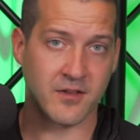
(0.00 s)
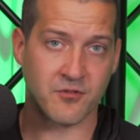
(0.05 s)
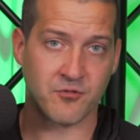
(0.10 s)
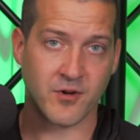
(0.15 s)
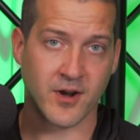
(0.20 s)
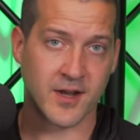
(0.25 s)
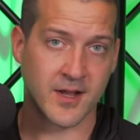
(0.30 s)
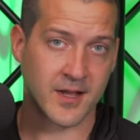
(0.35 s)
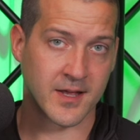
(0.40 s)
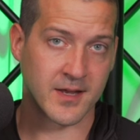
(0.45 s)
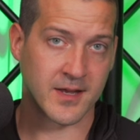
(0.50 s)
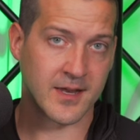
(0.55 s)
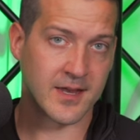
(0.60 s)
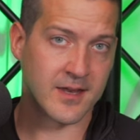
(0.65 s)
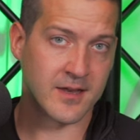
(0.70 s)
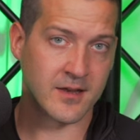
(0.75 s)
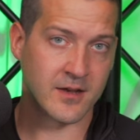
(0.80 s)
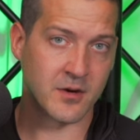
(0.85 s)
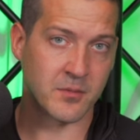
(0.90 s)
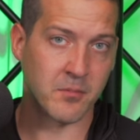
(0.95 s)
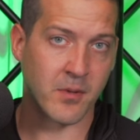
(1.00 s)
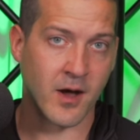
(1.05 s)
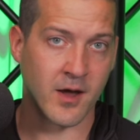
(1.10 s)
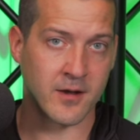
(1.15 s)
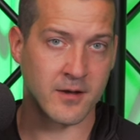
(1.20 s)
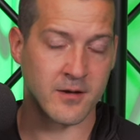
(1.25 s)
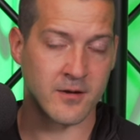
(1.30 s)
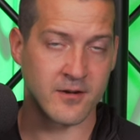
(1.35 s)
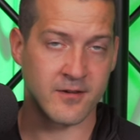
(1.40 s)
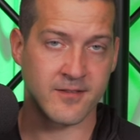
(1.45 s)
is running an in-ear
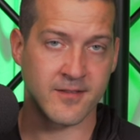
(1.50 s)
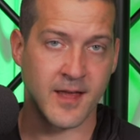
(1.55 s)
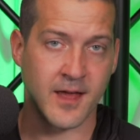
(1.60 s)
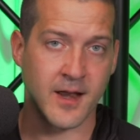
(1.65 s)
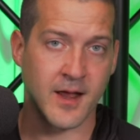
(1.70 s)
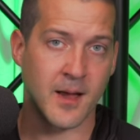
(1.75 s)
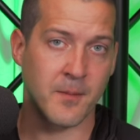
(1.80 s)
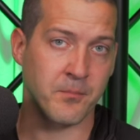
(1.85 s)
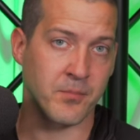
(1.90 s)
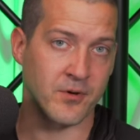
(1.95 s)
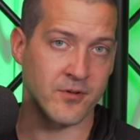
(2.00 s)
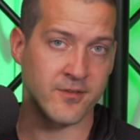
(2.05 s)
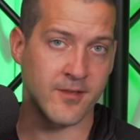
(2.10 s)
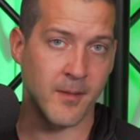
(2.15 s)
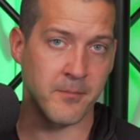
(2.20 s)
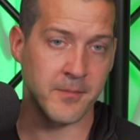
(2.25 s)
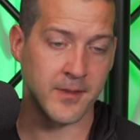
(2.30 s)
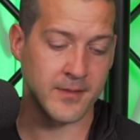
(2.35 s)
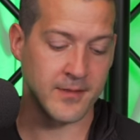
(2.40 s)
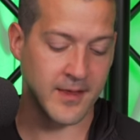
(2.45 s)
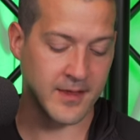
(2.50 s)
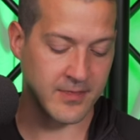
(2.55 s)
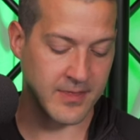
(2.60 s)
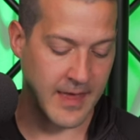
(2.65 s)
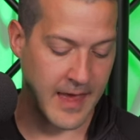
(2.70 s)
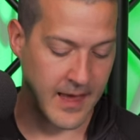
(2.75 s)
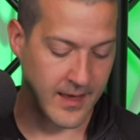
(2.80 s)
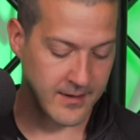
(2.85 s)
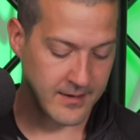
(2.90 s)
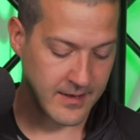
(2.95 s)
monitor setup or something like
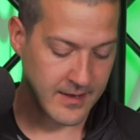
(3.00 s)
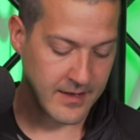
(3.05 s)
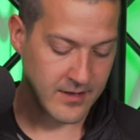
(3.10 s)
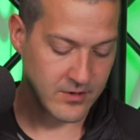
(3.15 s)
that,